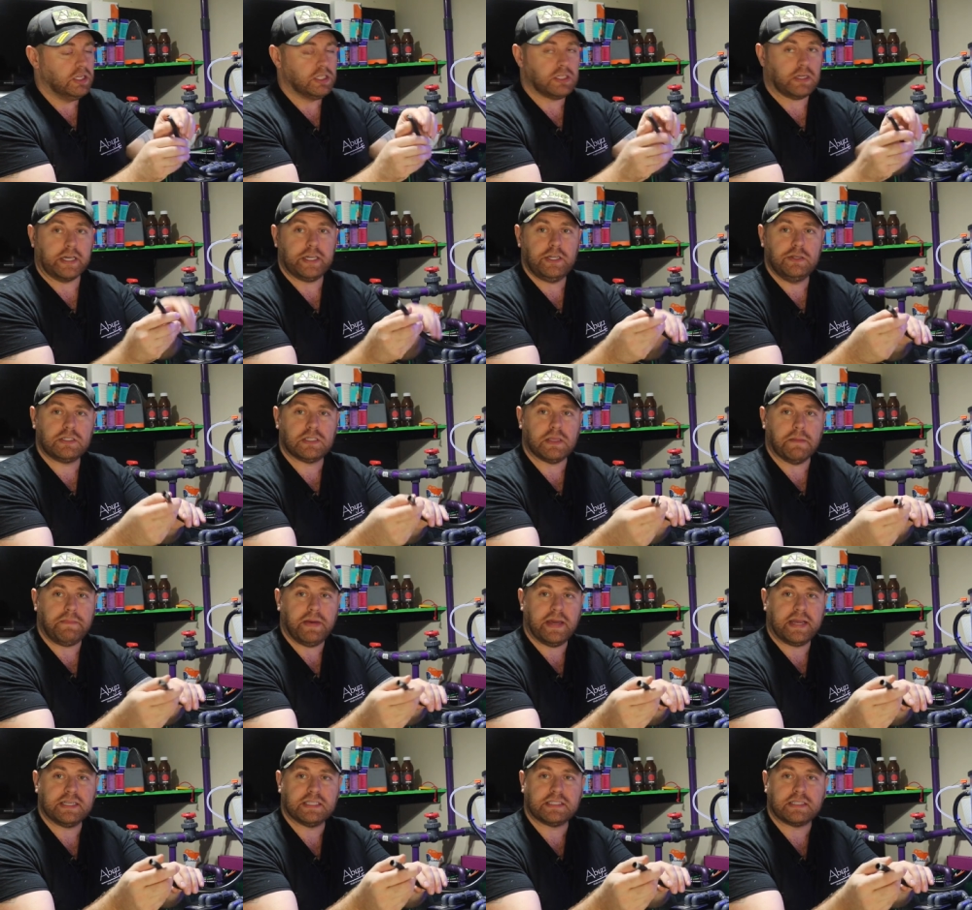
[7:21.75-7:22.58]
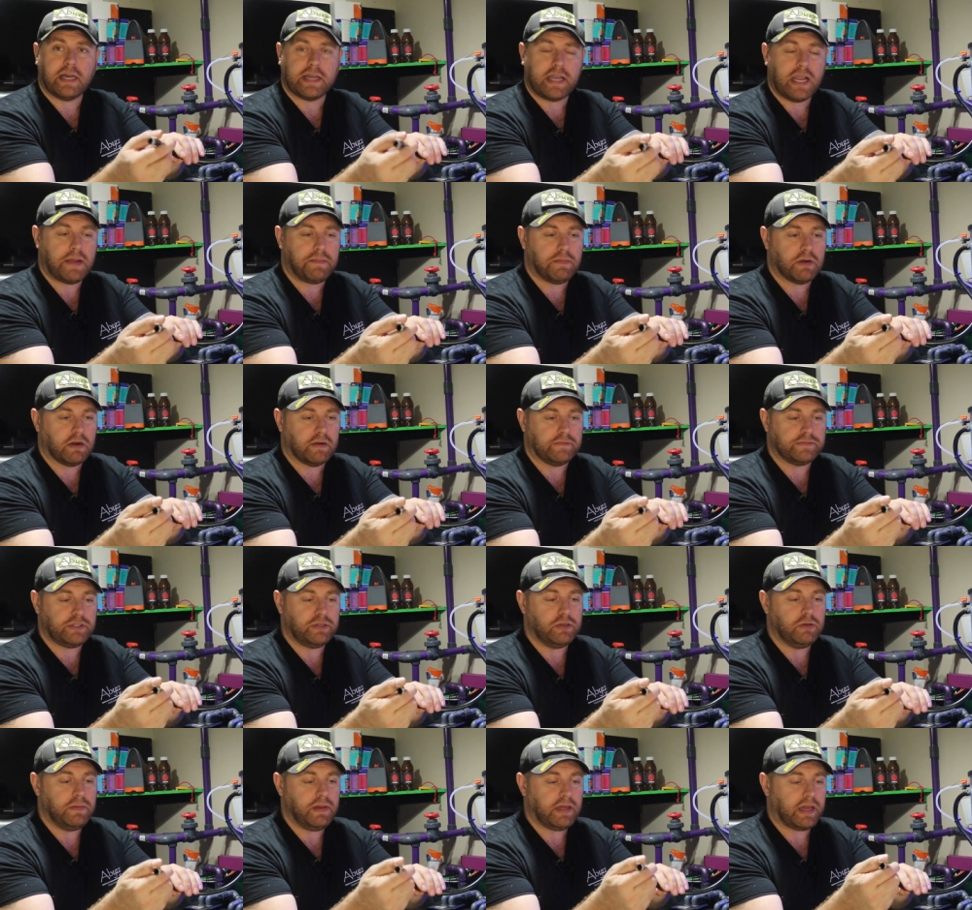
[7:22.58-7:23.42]
So I use the biggest diameter of
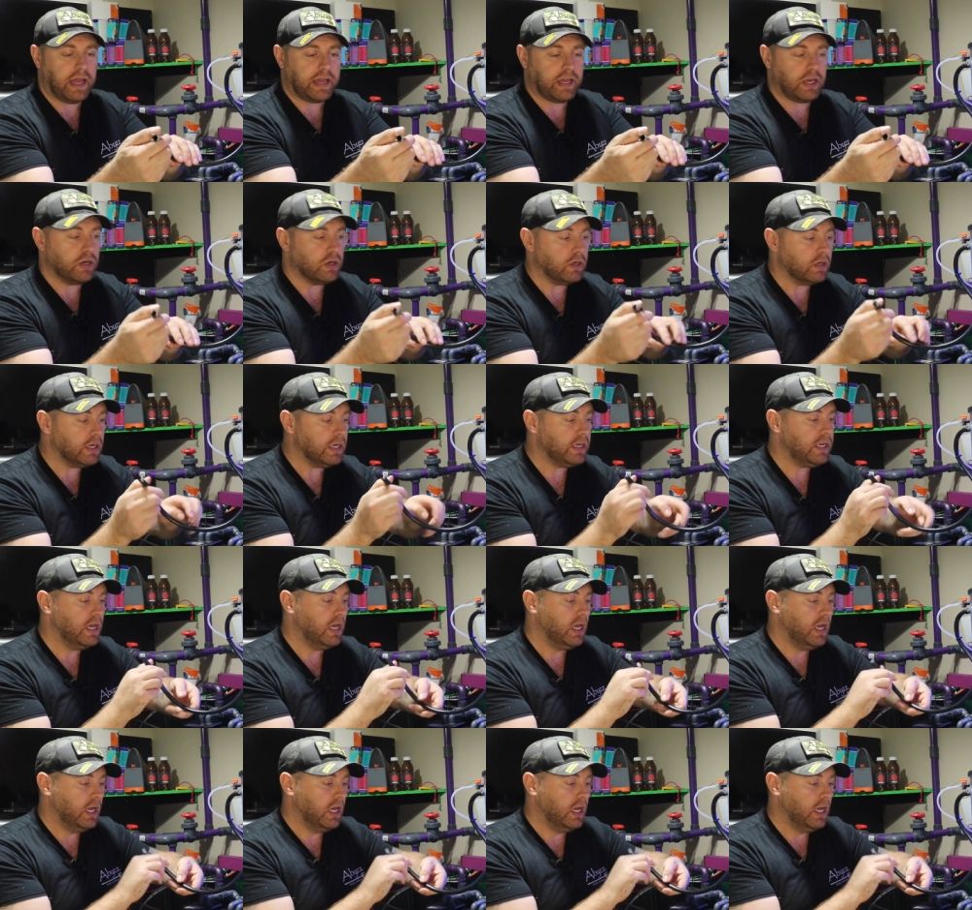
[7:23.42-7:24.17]
tubing I could